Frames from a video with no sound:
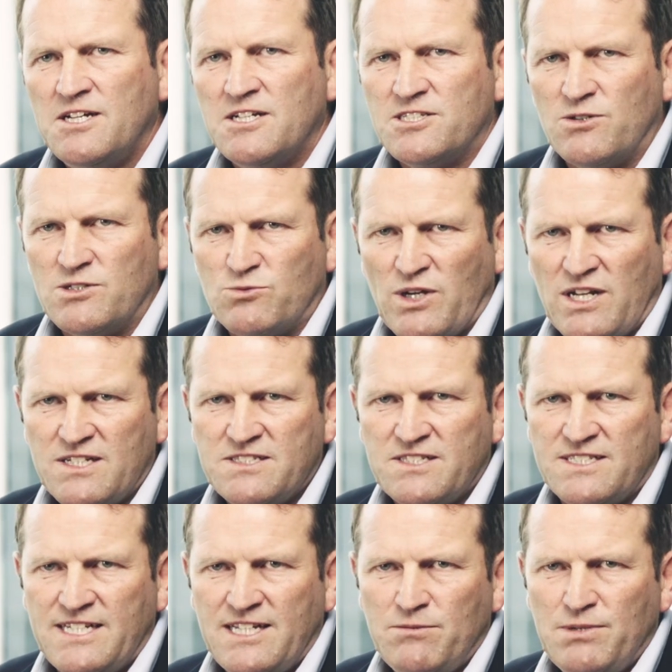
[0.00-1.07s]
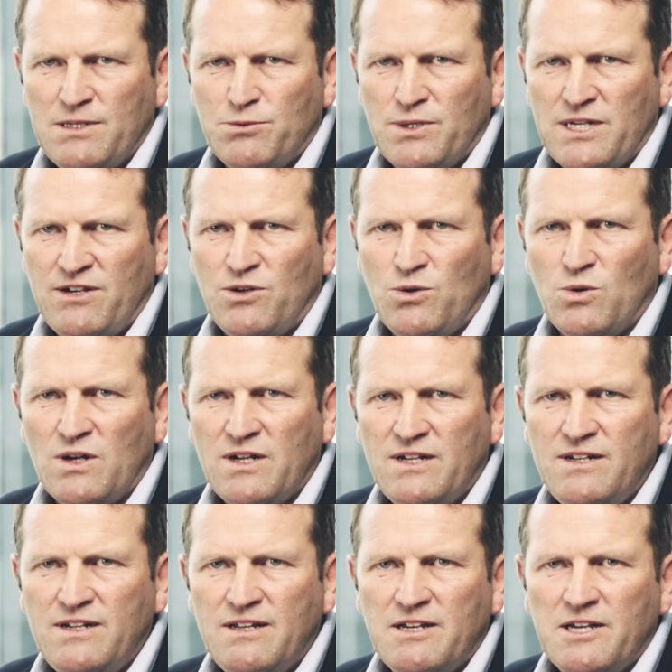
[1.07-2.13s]
So as well as the 10 people here in
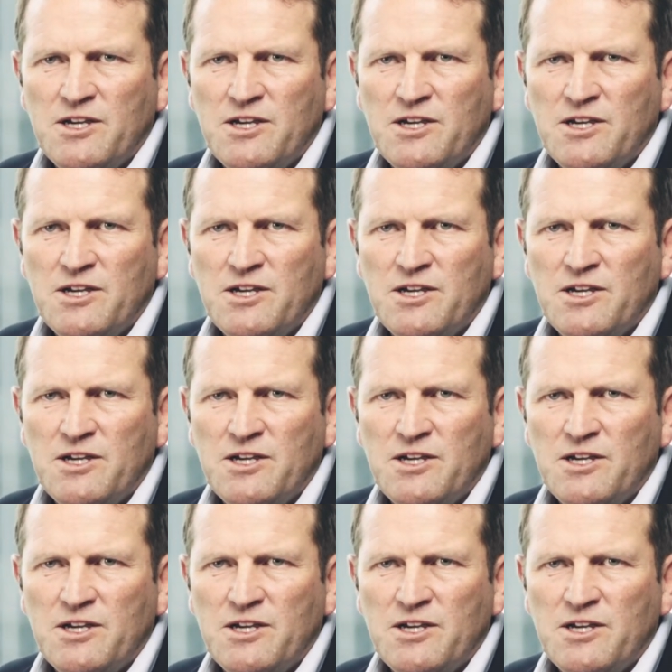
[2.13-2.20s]
Auckland,